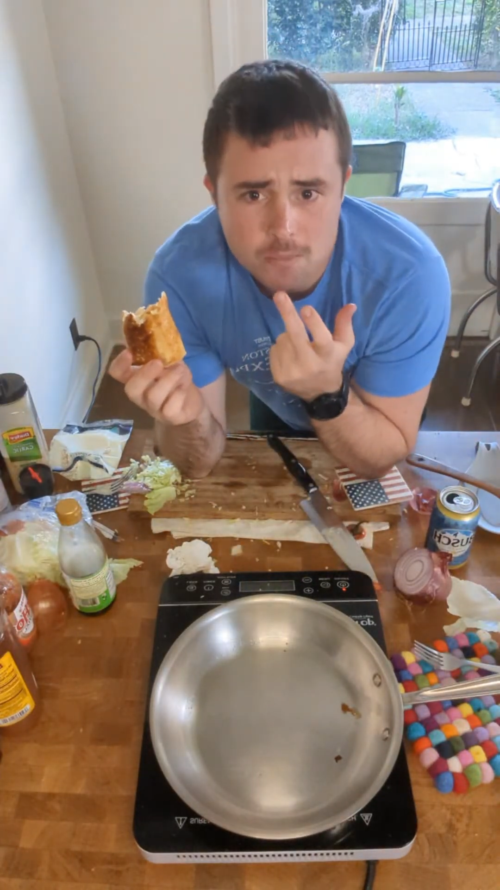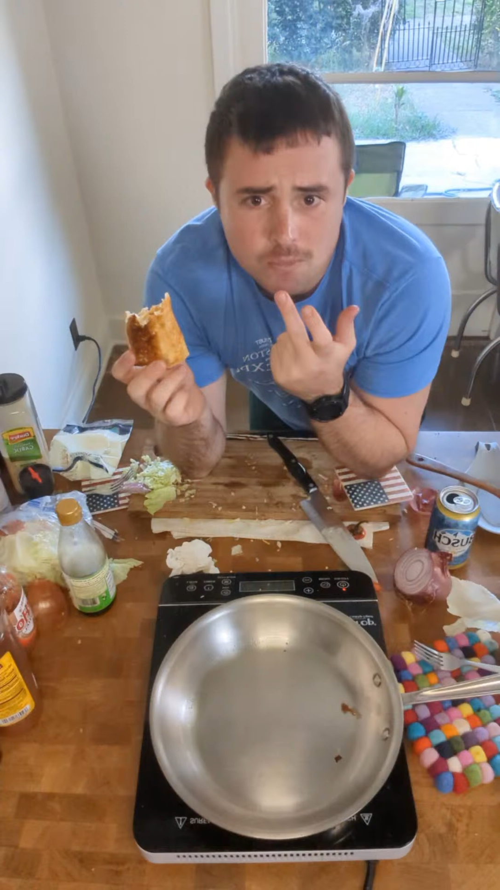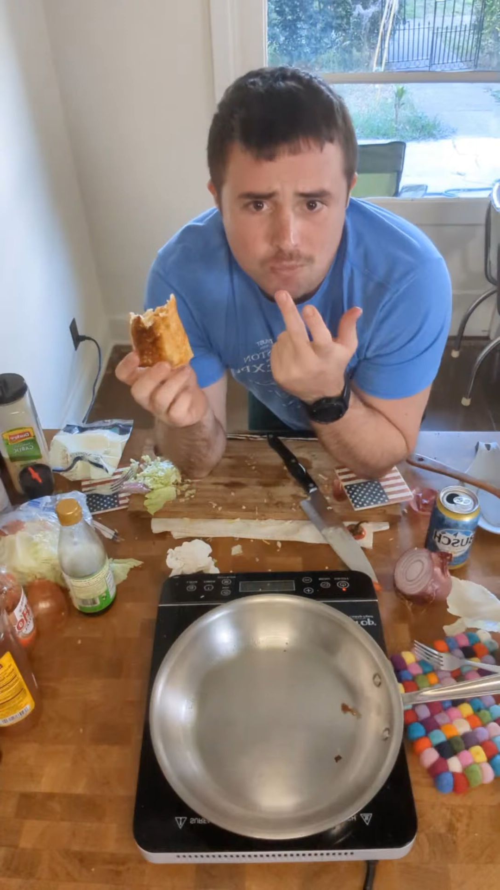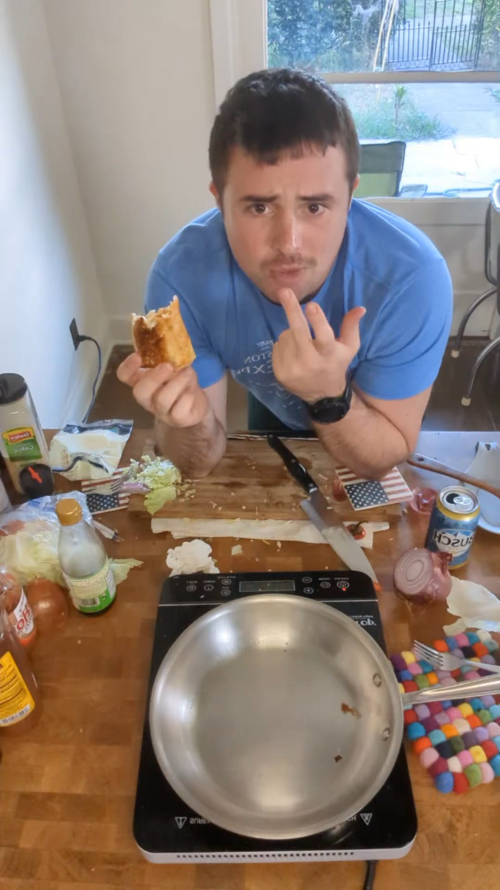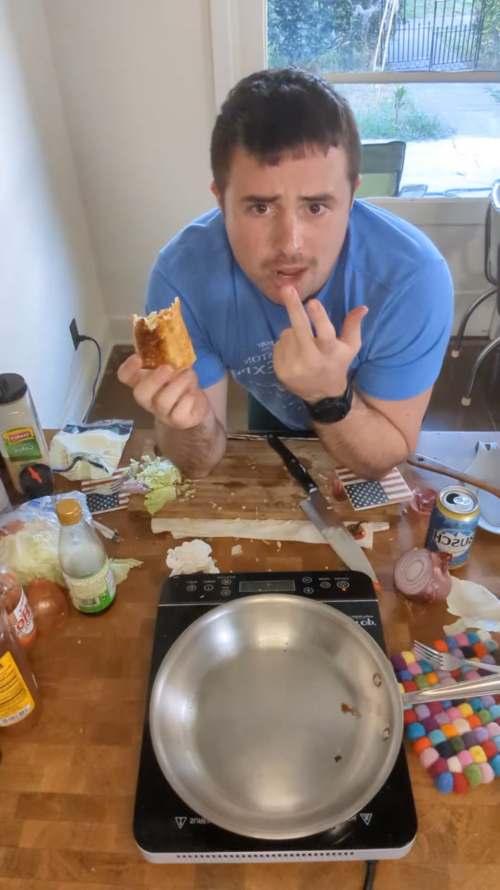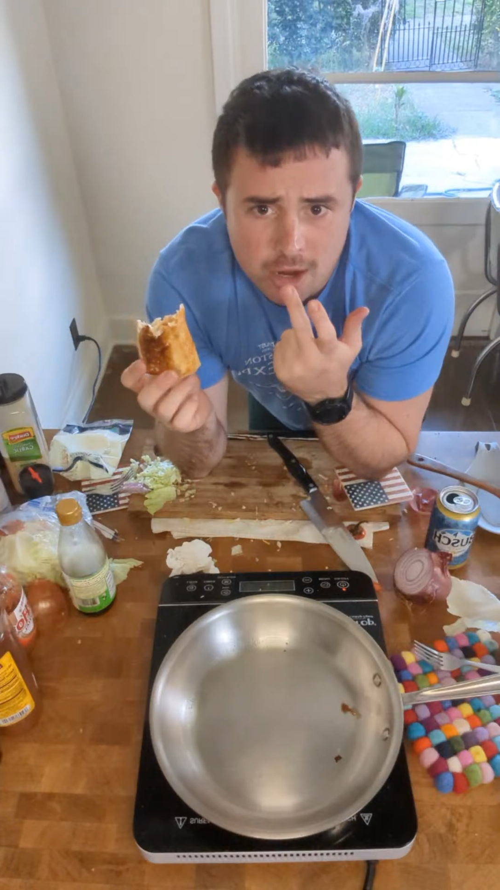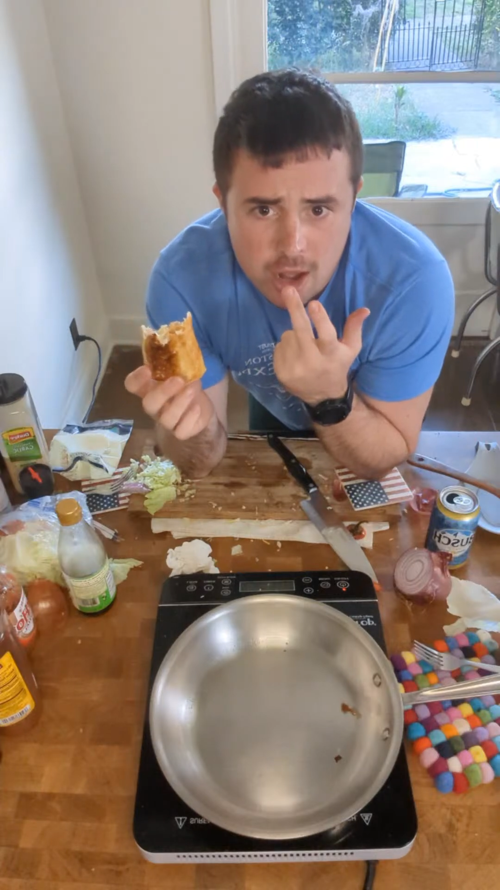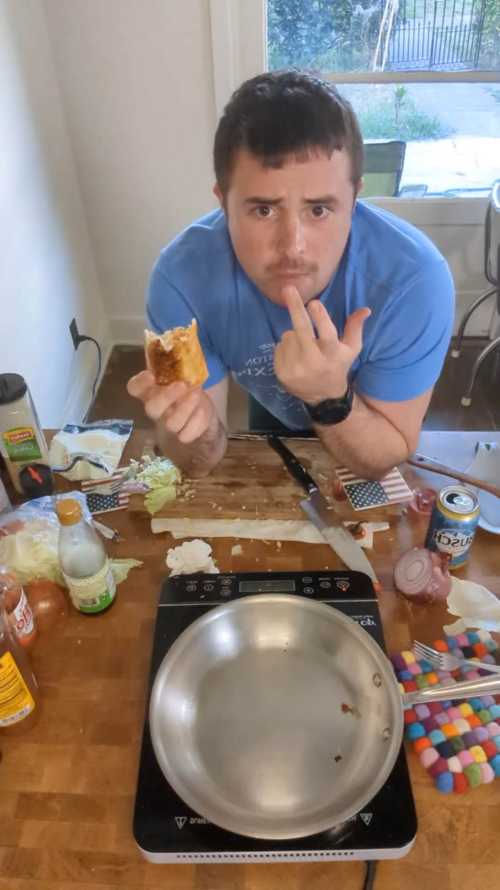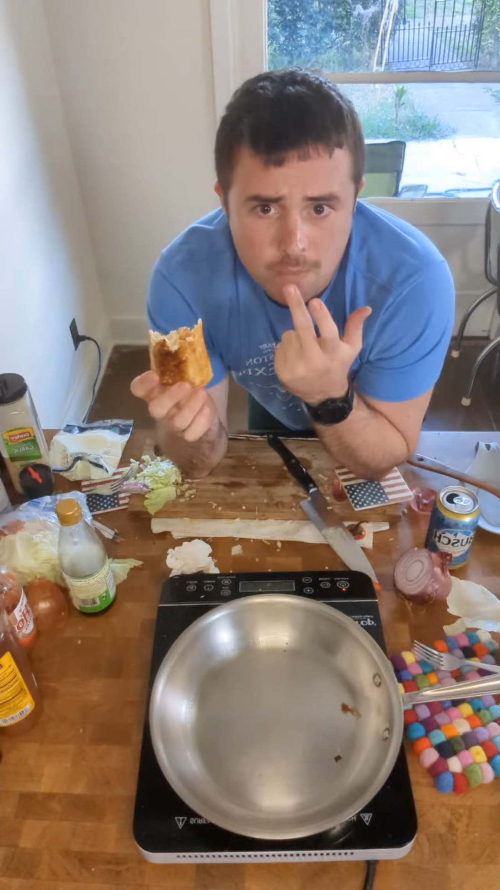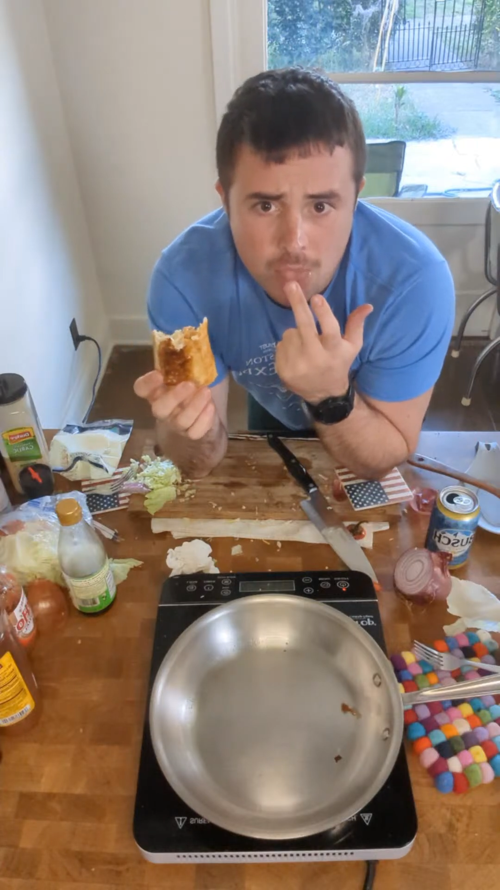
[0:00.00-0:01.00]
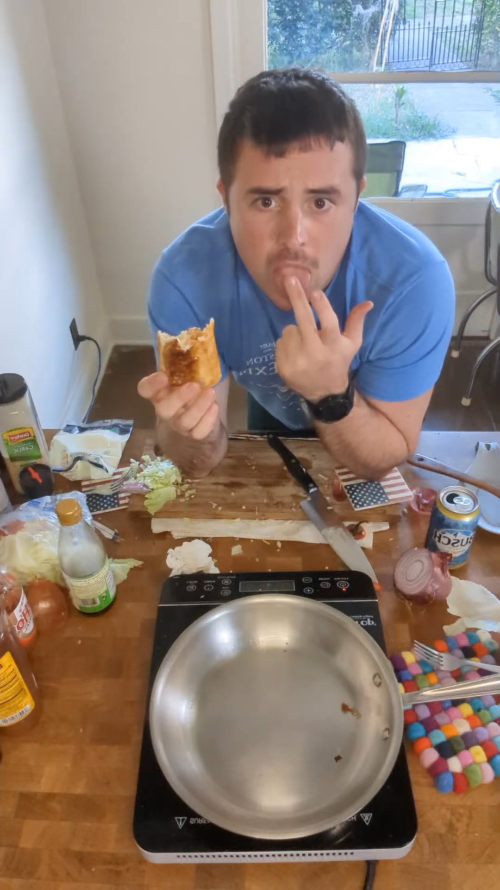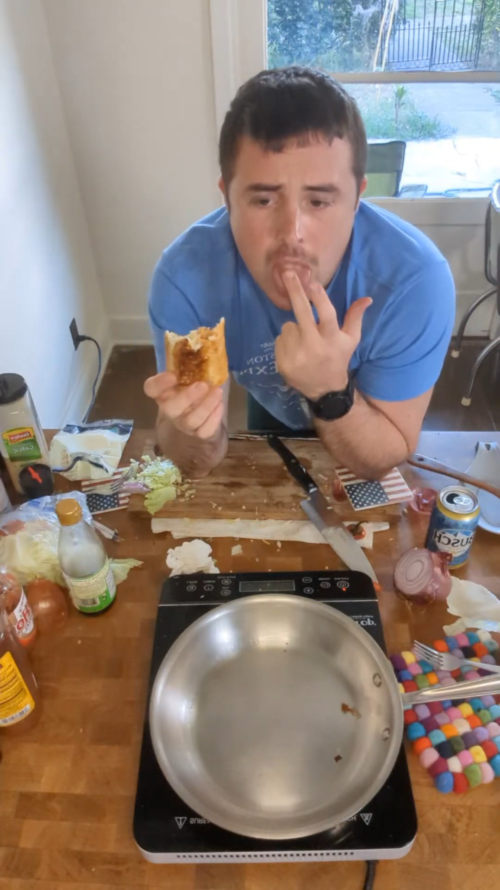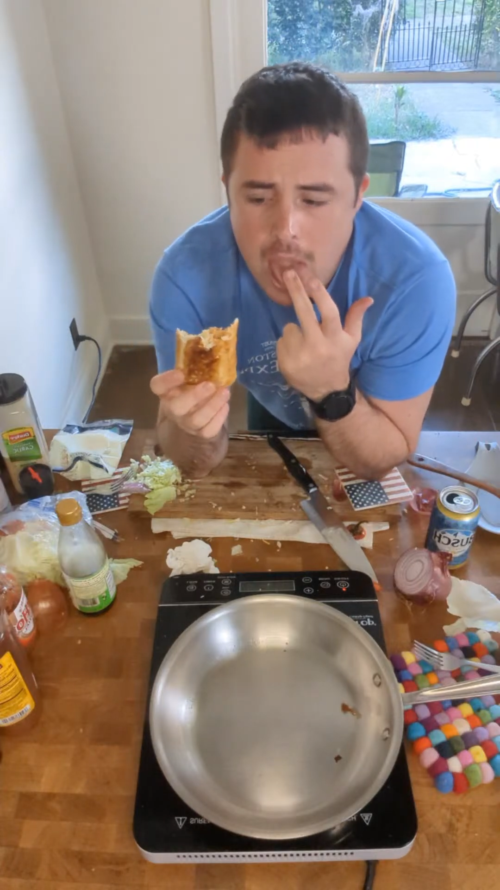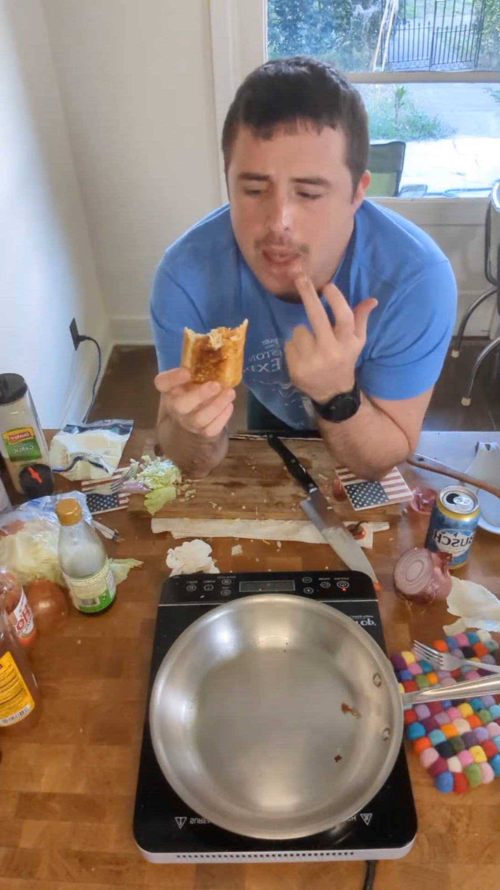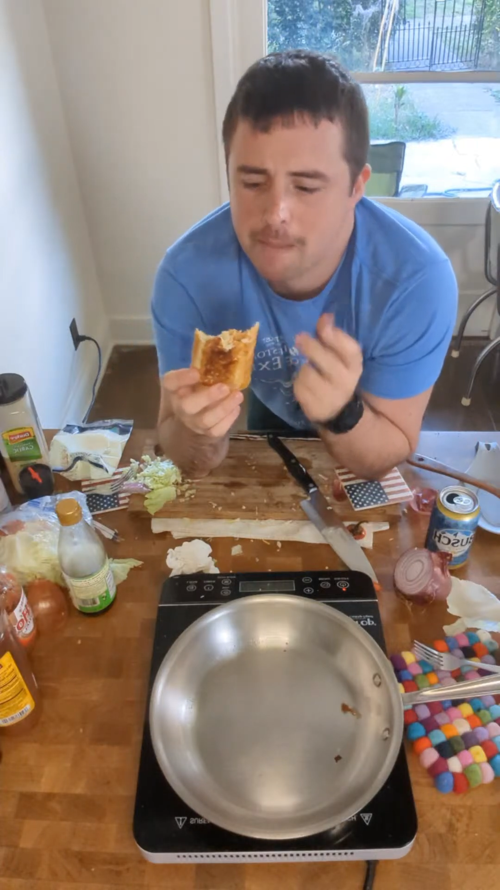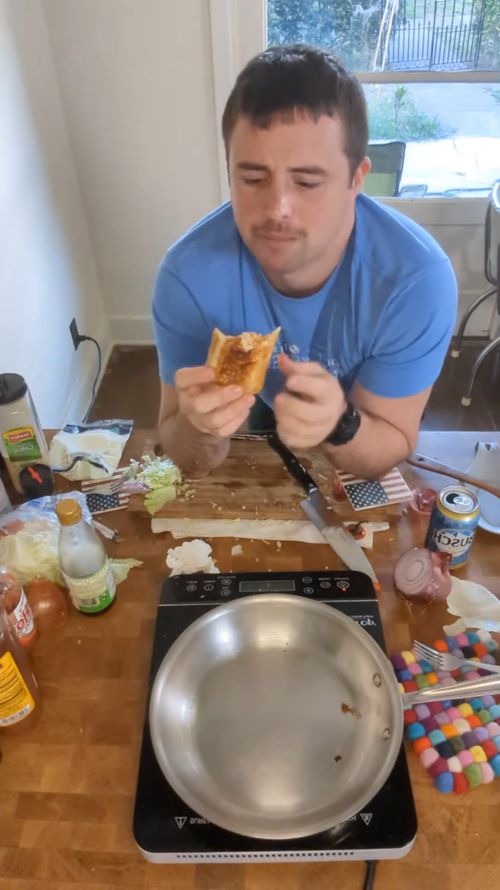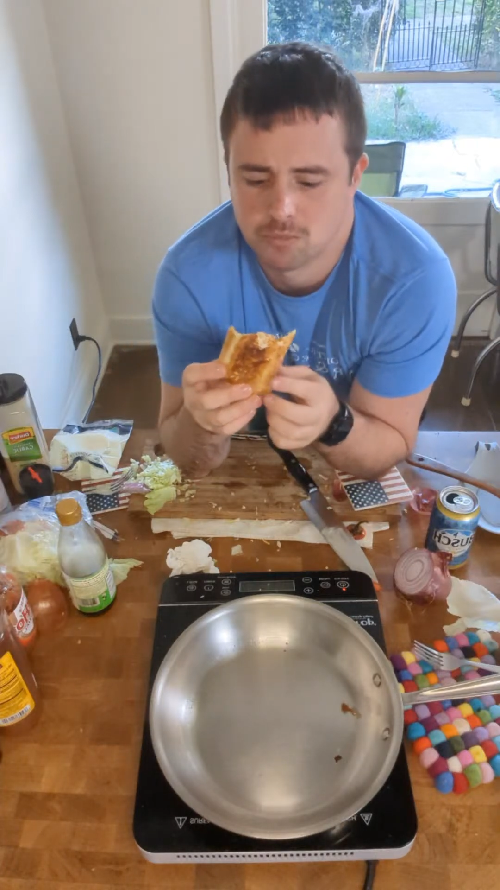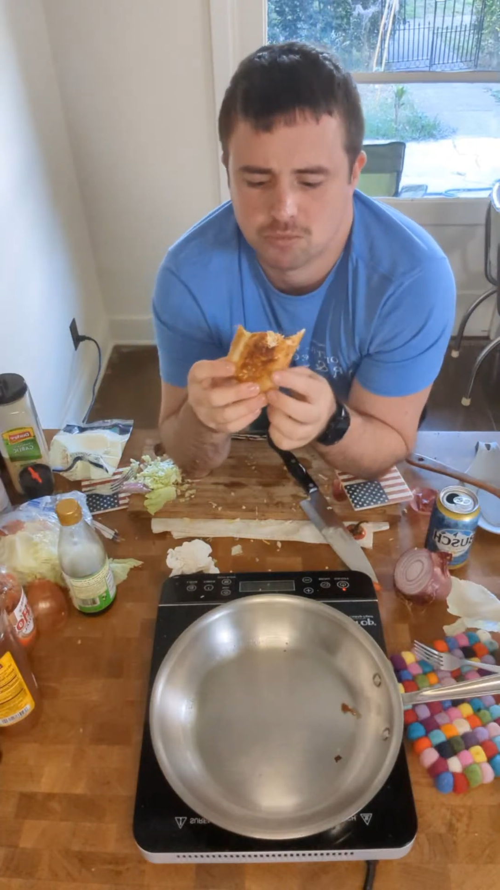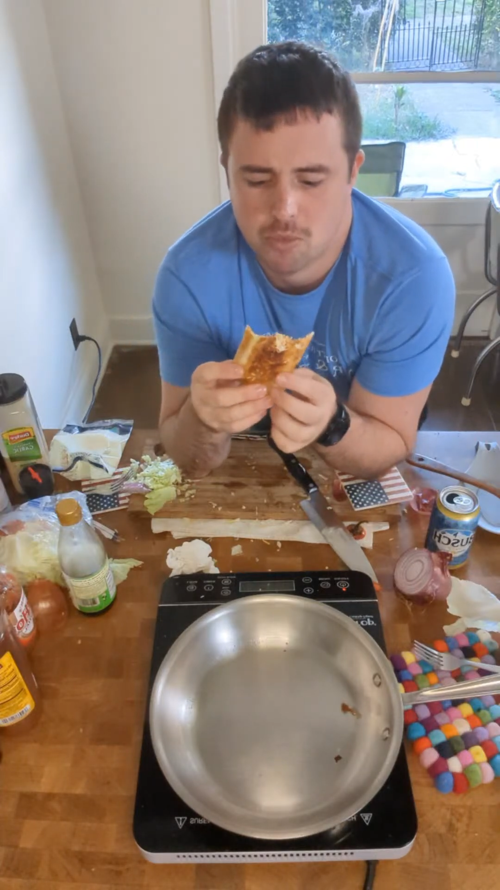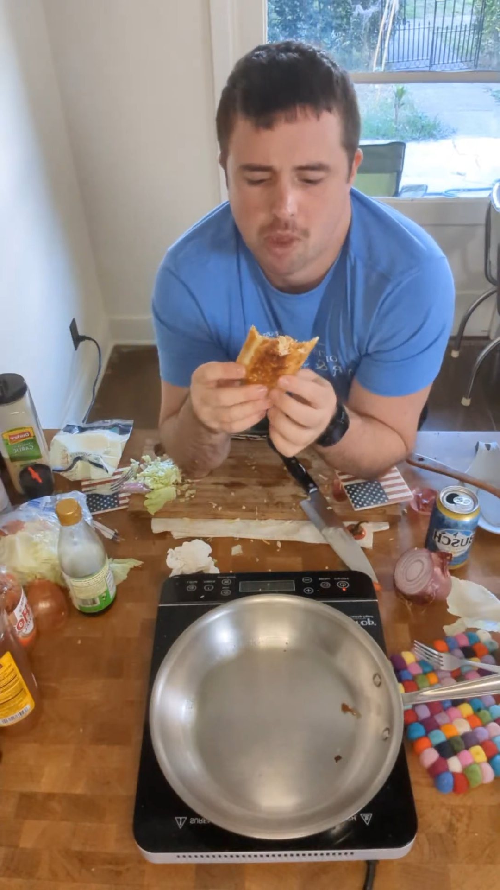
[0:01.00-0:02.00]
I don't know.
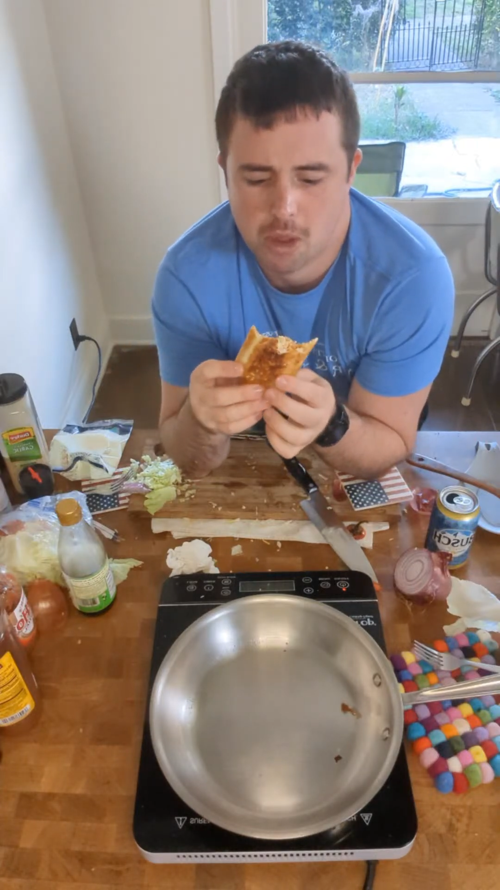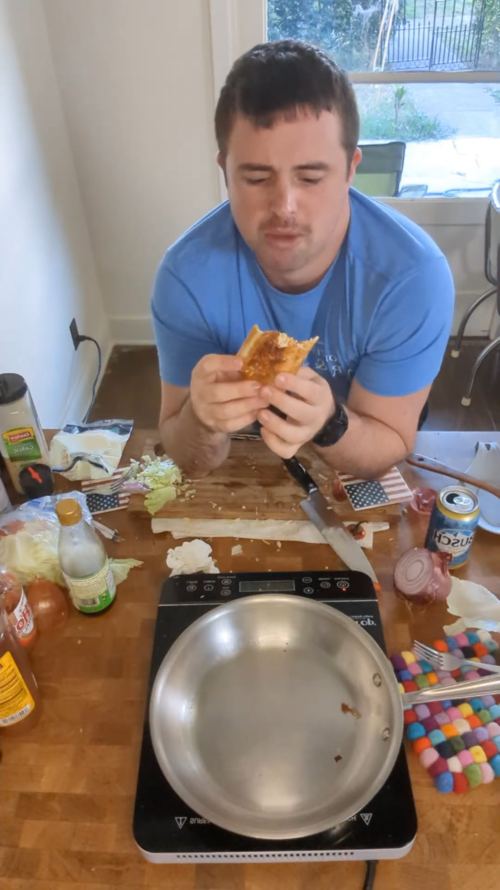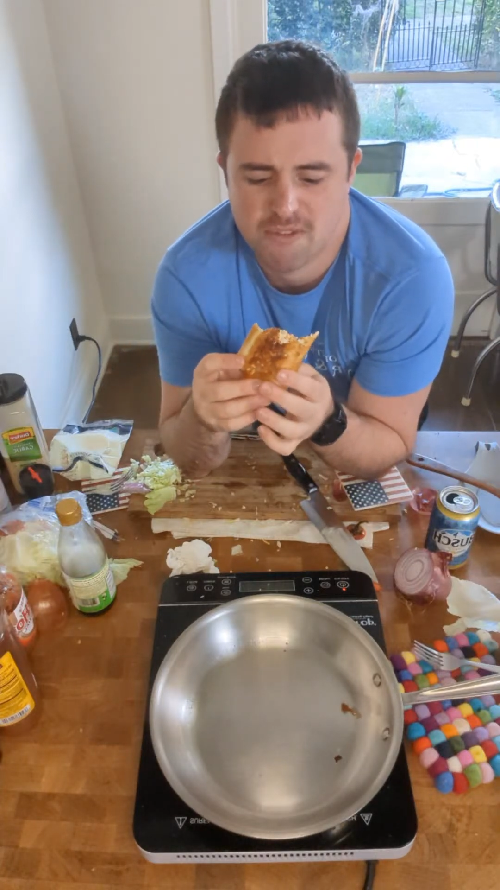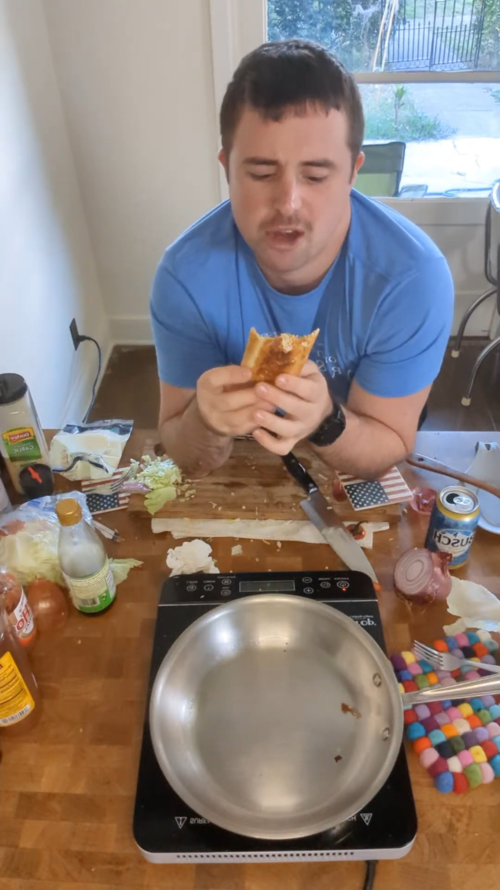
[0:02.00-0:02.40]
It'll be fun